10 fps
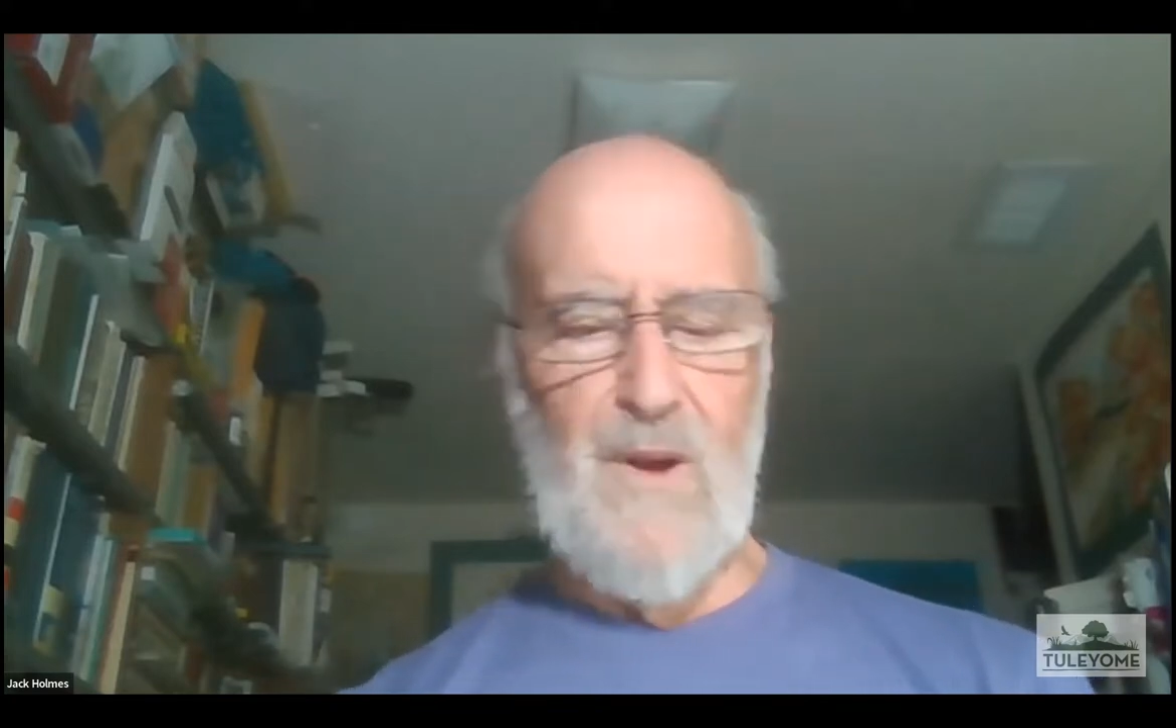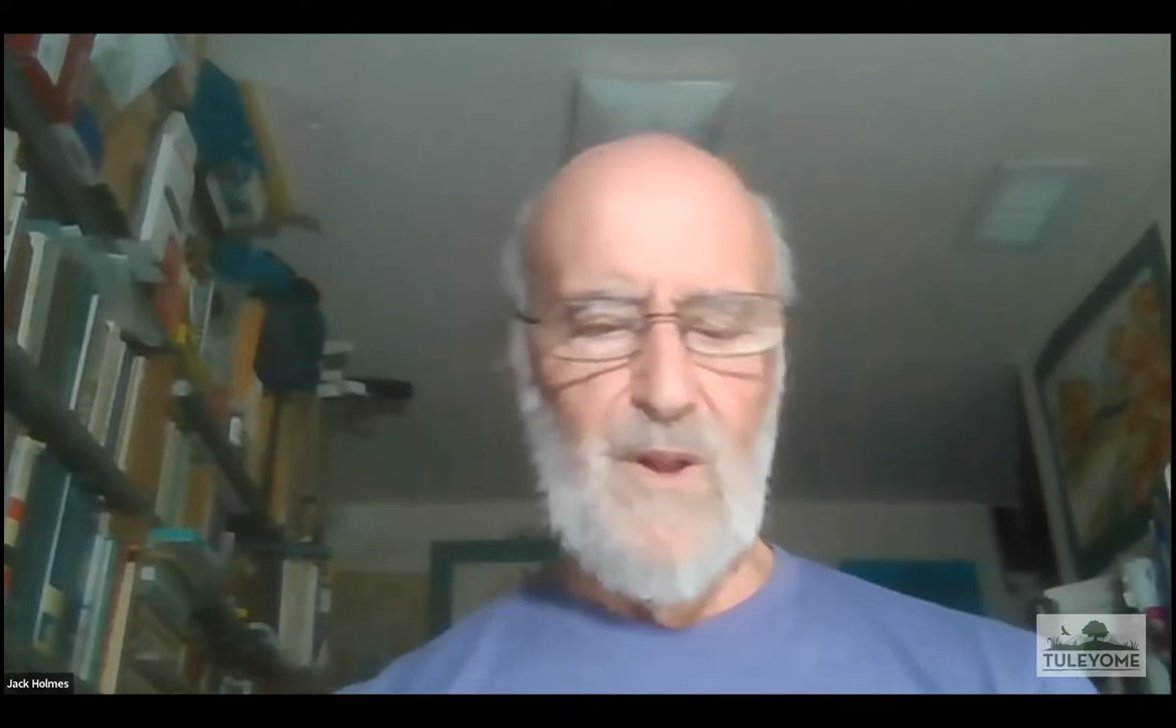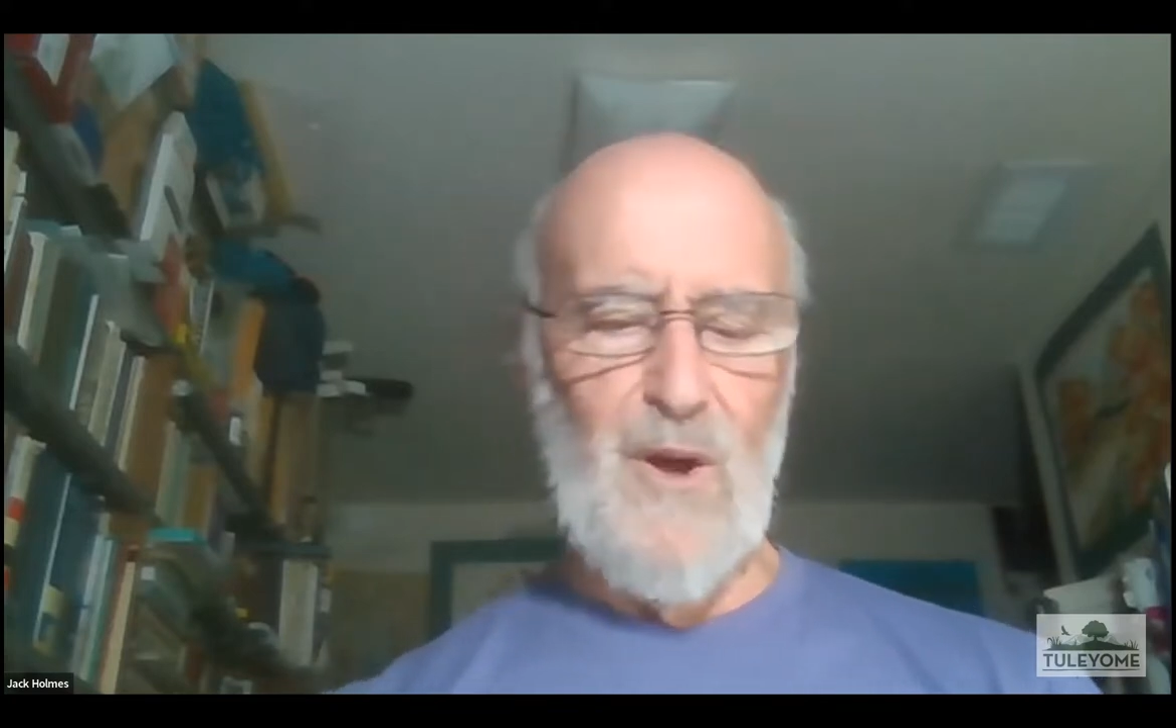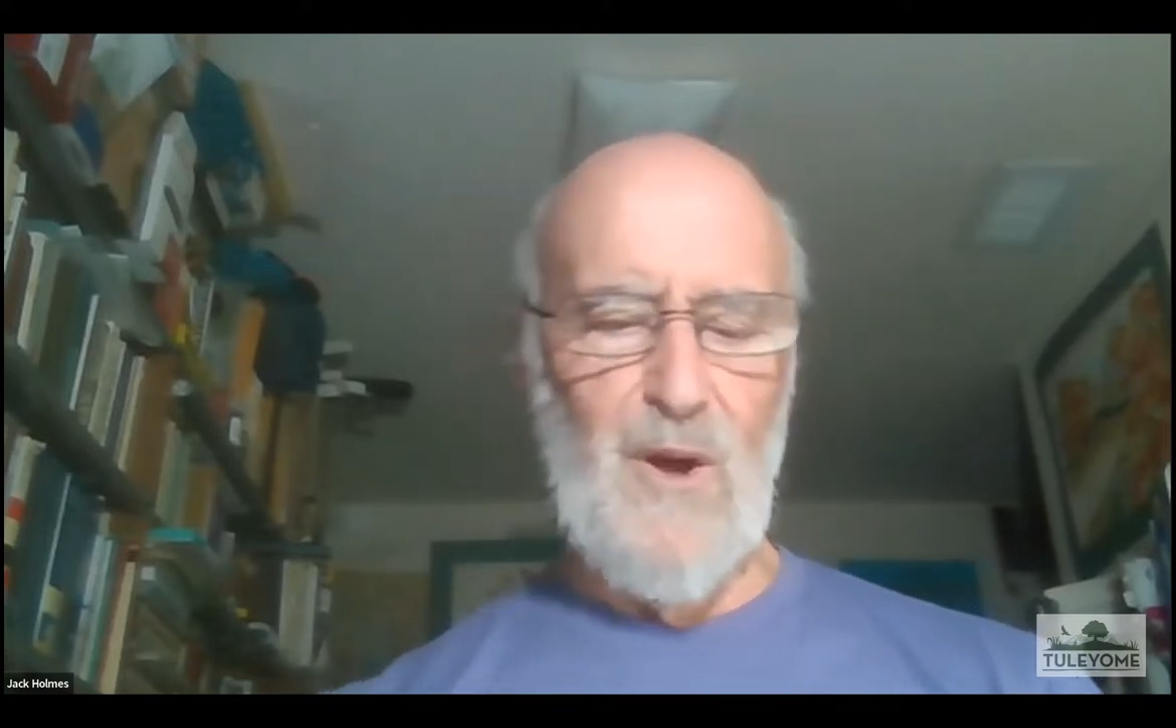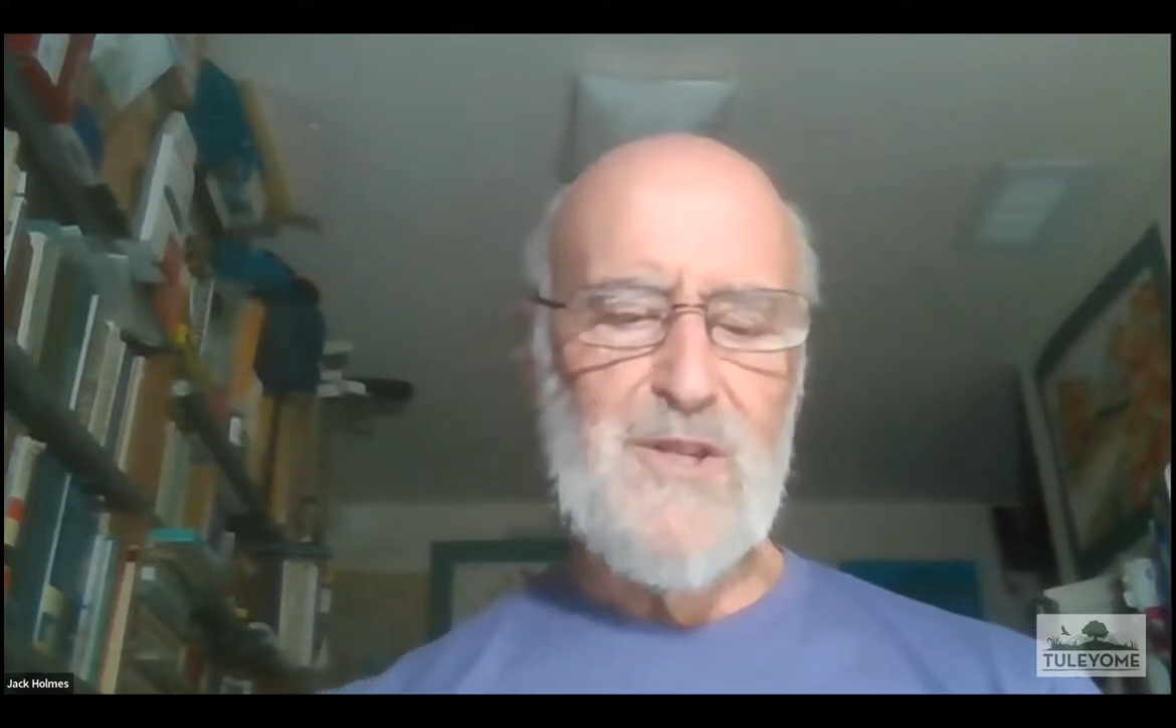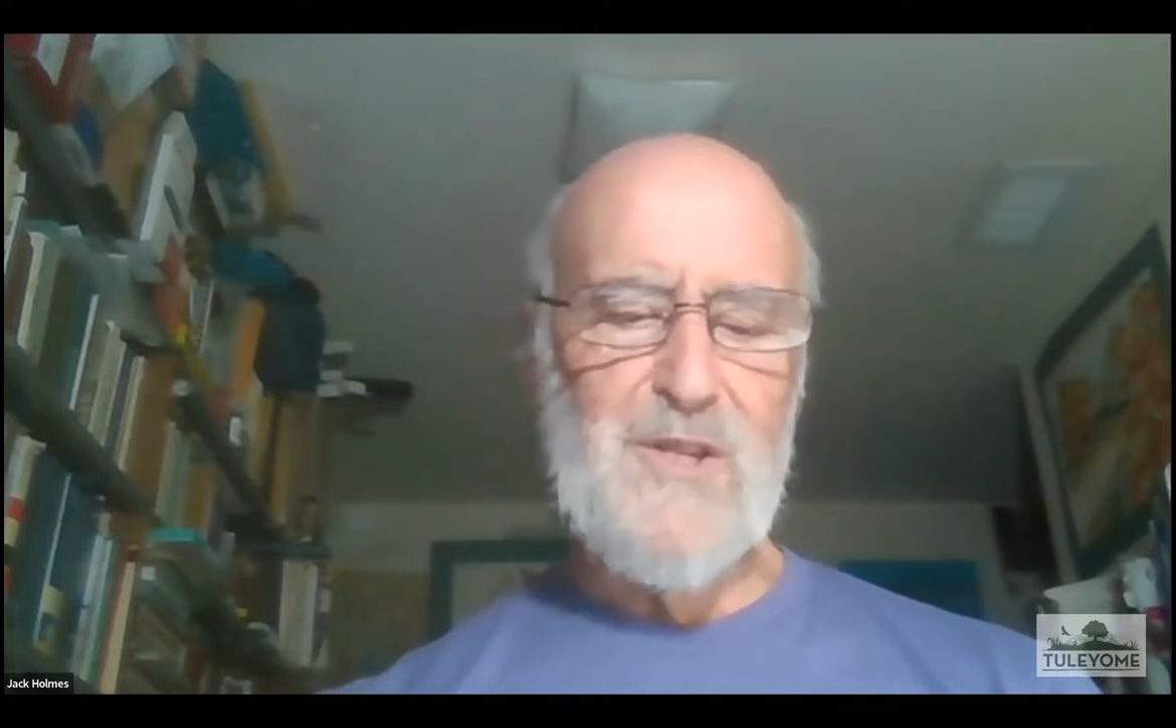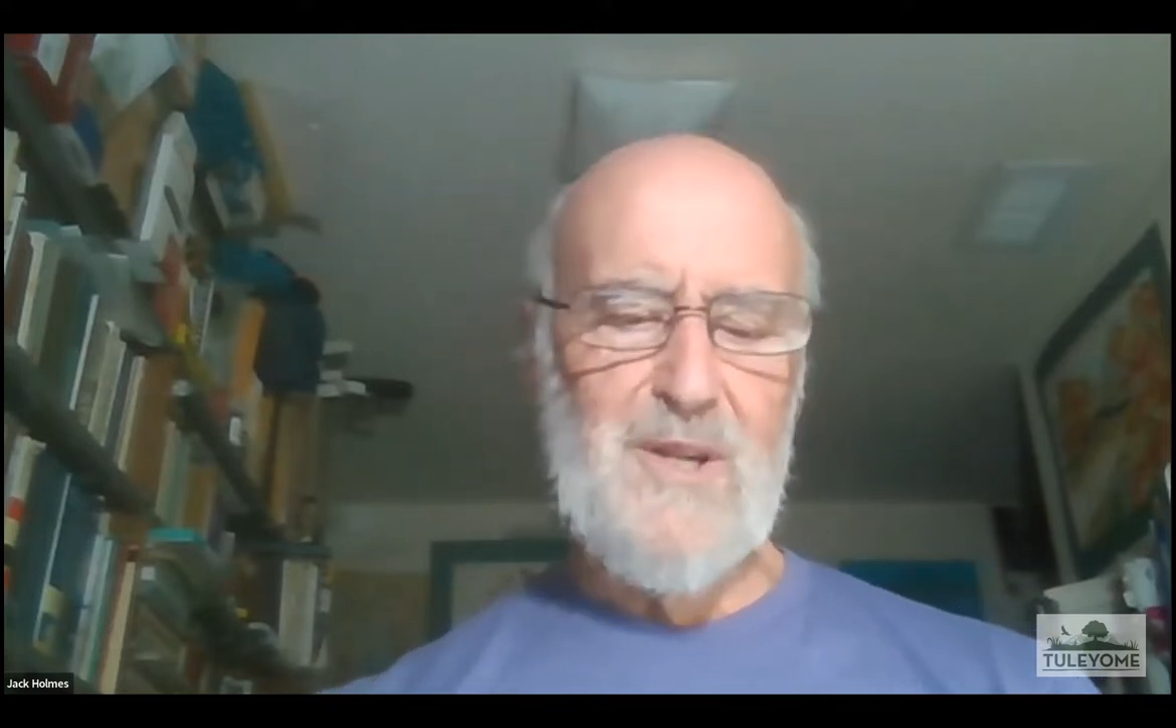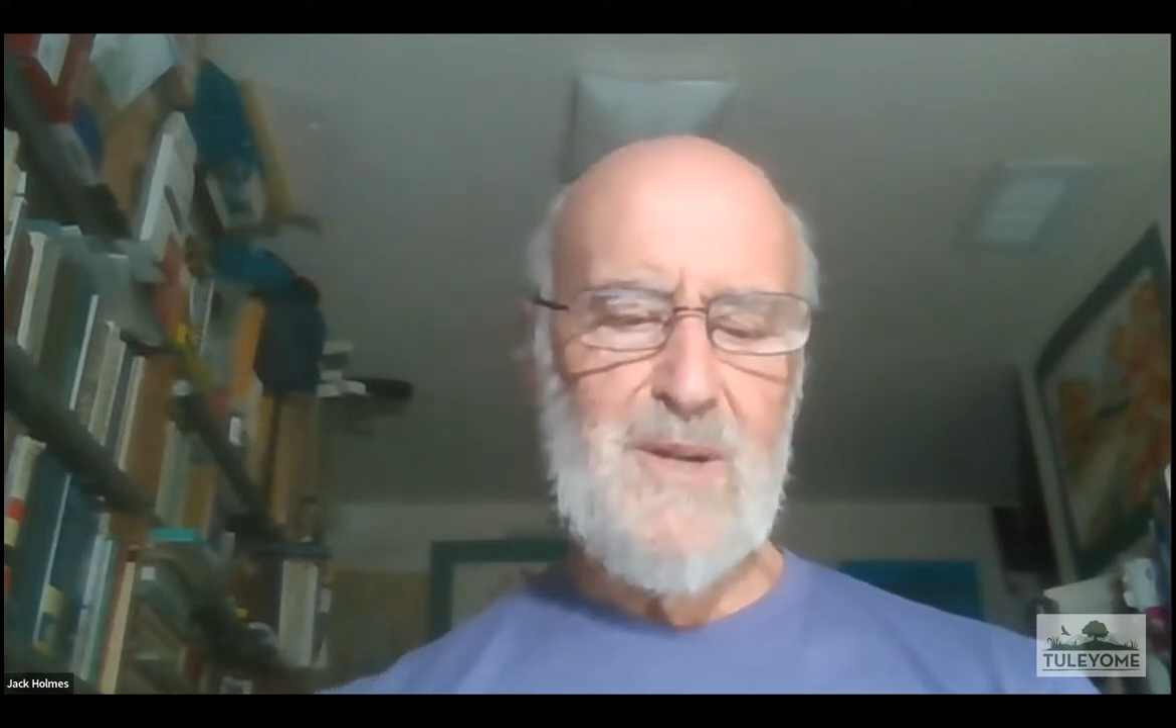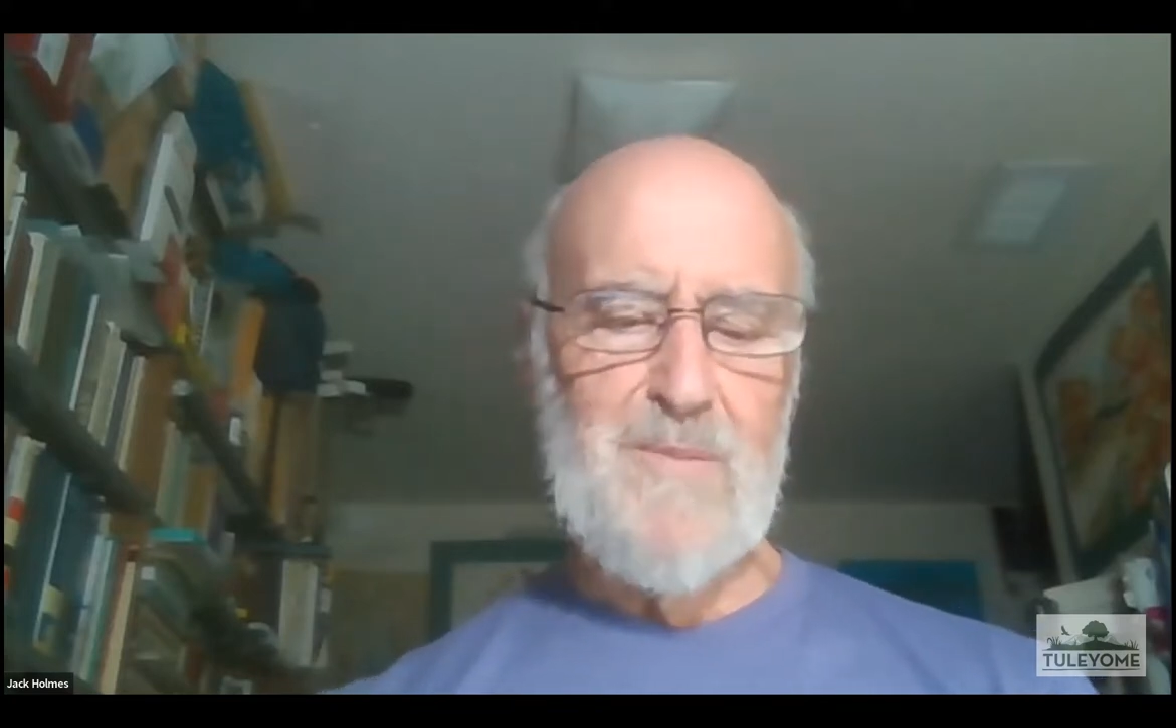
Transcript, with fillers: largely